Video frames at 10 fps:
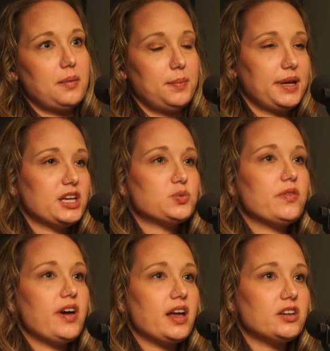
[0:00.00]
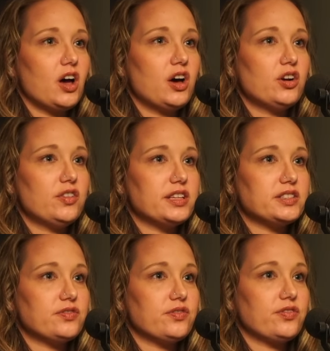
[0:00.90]
Because we've got a daughter
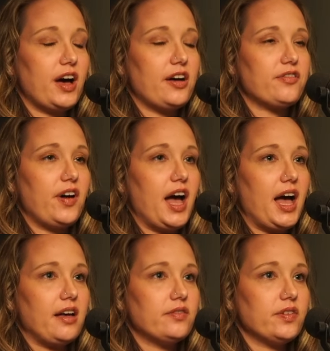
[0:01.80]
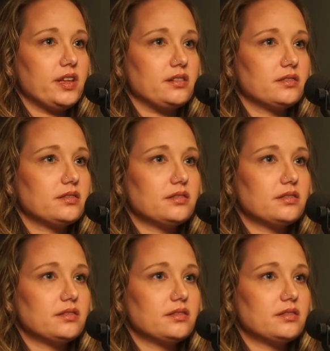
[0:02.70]
that's five five and